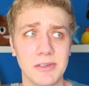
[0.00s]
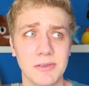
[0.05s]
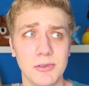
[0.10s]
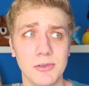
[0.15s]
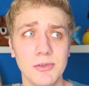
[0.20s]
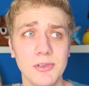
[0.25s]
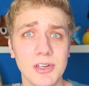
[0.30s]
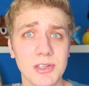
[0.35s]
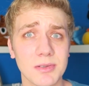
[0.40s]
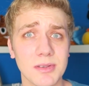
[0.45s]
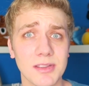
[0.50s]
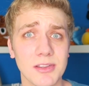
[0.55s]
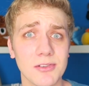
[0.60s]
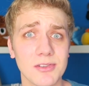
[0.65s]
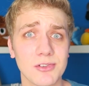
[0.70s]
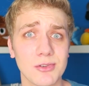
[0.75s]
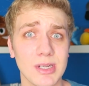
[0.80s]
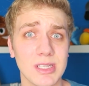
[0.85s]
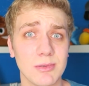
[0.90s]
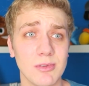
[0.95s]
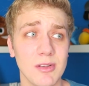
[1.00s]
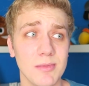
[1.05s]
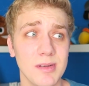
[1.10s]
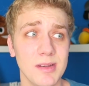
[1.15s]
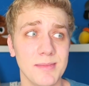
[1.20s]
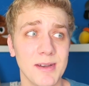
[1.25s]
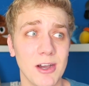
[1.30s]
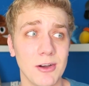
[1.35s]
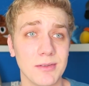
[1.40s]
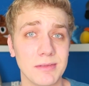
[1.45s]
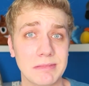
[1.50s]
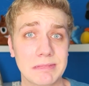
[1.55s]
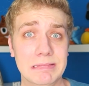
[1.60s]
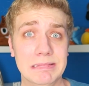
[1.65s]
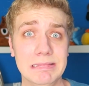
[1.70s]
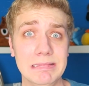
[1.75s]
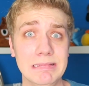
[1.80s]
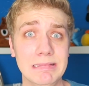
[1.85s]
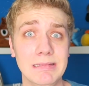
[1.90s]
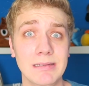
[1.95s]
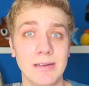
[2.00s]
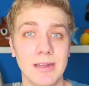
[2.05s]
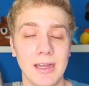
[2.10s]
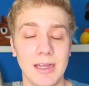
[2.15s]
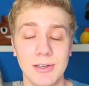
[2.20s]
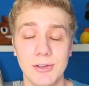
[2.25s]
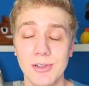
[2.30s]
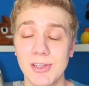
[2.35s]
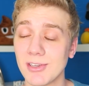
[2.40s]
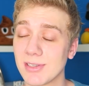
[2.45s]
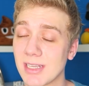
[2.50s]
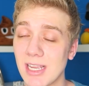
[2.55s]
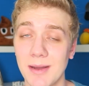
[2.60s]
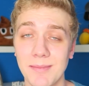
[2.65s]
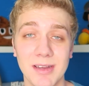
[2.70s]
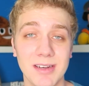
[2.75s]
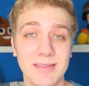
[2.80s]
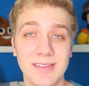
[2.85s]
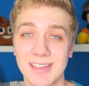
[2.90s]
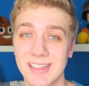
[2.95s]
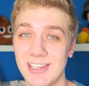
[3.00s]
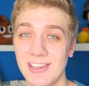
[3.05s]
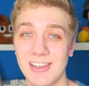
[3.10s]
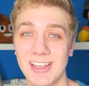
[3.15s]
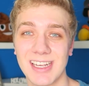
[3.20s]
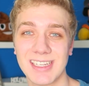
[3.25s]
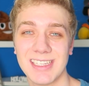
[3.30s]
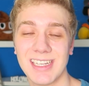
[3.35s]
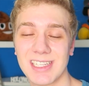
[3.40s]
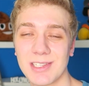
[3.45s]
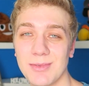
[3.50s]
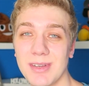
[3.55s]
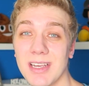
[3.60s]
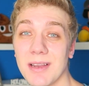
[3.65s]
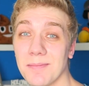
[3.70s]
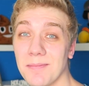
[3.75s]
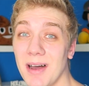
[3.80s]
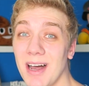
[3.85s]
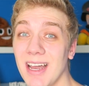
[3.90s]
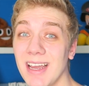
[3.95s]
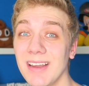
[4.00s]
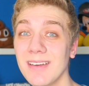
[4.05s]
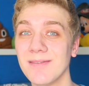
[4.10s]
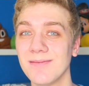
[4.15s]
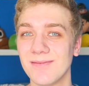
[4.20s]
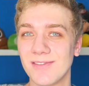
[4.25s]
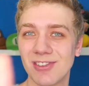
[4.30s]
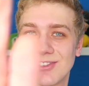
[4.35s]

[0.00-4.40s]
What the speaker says: Who knows what those trends will be about? Oh, a new year's coming. See you guys next week. Bye.